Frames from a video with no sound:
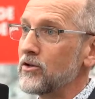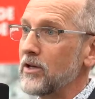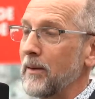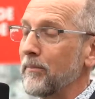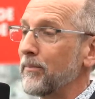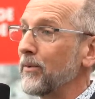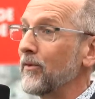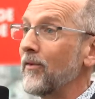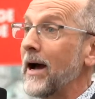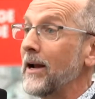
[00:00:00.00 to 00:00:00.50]

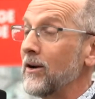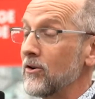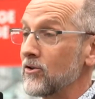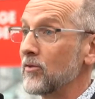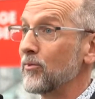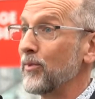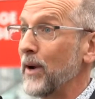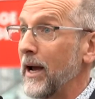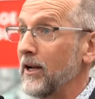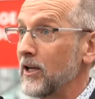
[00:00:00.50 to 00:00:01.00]
and providers
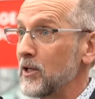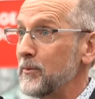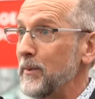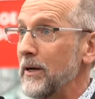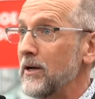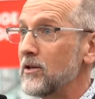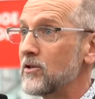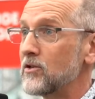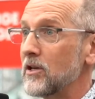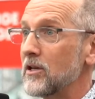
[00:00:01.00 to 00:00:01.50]
of brand
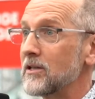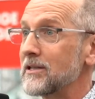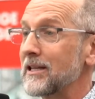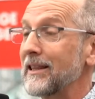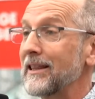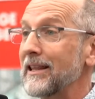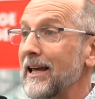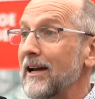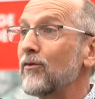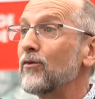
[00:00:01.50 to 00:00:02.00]
experiences
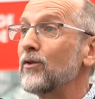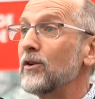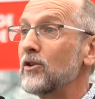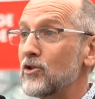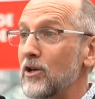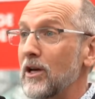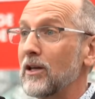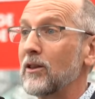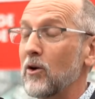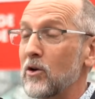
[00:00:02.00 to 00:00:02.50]

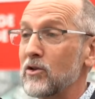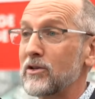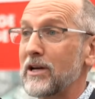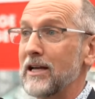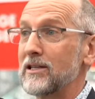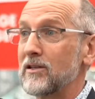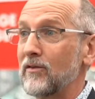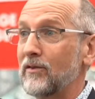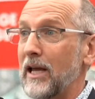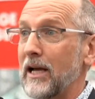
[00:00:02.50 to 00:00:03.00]
leveraging those
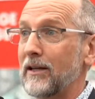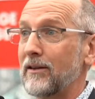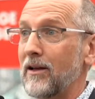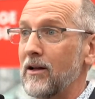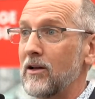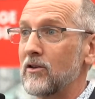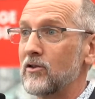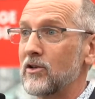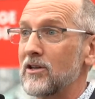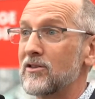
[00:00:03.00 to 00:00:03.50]
kinds of
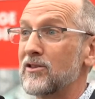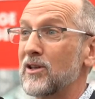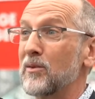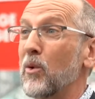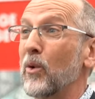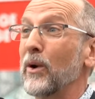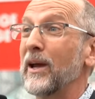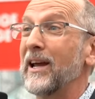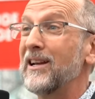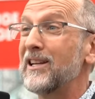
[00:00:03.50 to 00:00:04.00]
technologies to
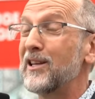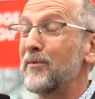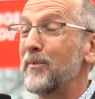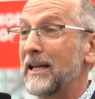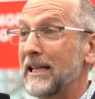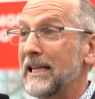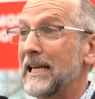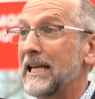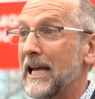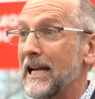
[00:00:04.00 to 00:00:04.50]
more
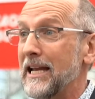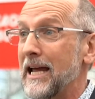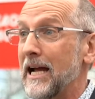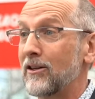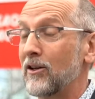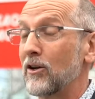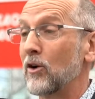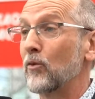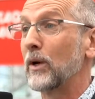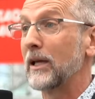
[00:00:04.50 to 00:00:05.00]
intimately
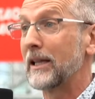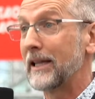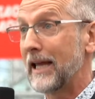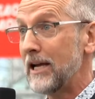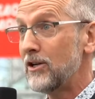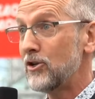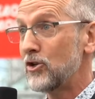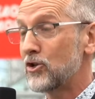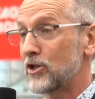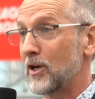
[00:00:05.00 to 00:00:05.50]
connect at a
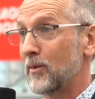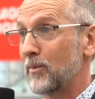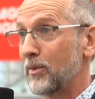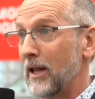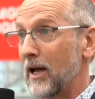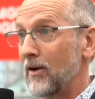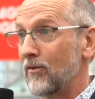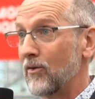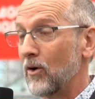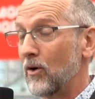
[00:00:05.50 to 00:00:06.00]
relationship
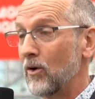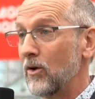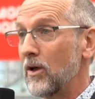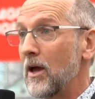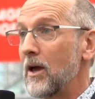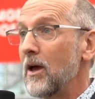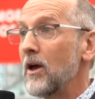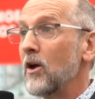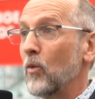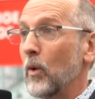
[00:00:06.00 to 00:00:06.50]
level
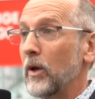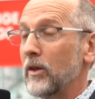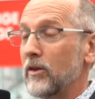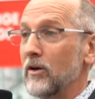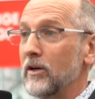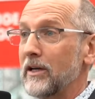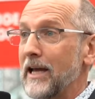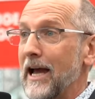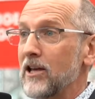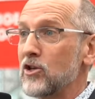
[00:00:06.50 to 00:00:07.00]
with
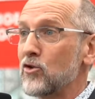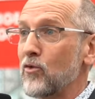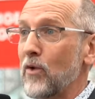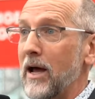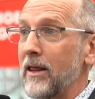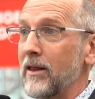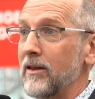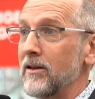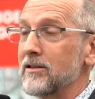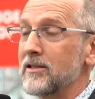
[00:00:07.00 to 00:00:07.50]
their guests
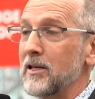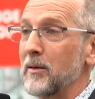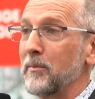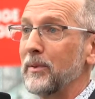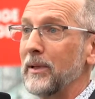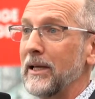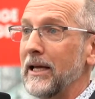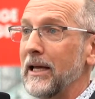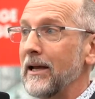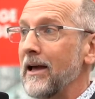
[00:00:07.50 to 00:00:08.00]
rather than
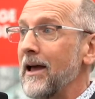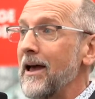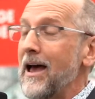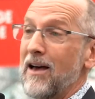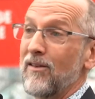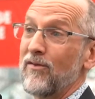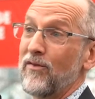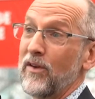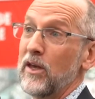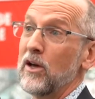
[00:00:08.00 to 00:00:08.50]
simply
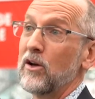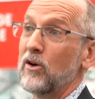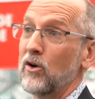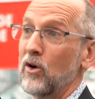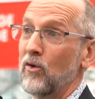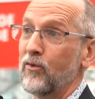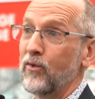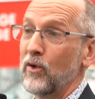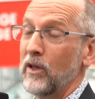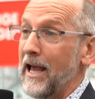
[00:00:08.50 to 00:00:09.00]
a
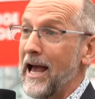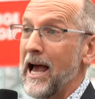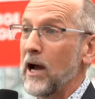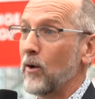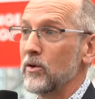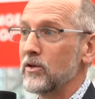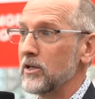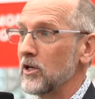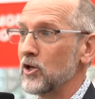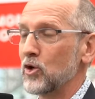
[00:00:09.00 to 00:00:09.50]
vehicle for the
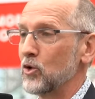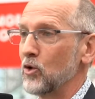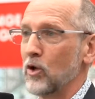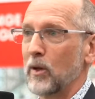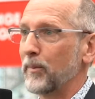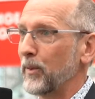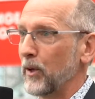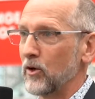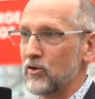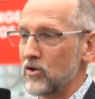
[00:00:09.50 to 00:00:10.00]
acquisition or
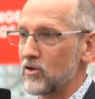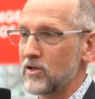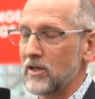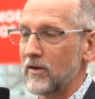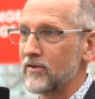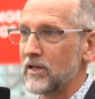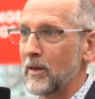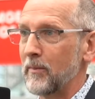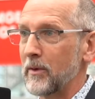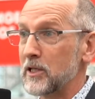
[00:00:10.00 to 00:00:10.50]
the purchase
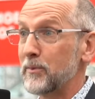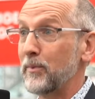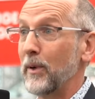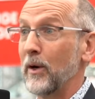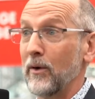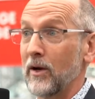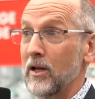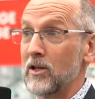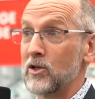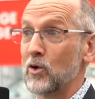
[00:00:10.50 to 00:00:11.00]
of some
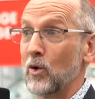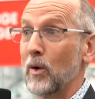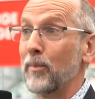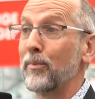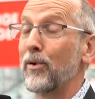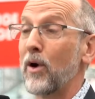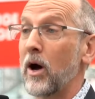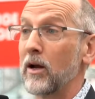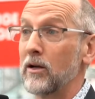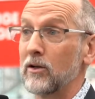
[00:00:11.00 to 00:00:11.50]
experience or a
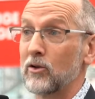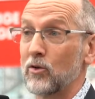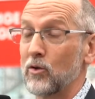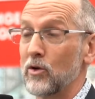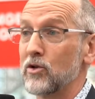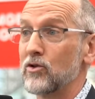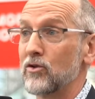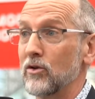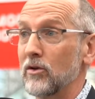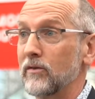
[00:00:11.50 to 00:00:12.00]
product or
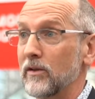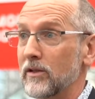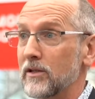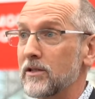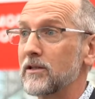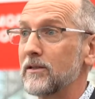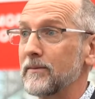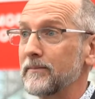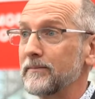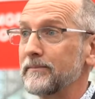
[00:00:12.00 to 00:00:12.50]
a service.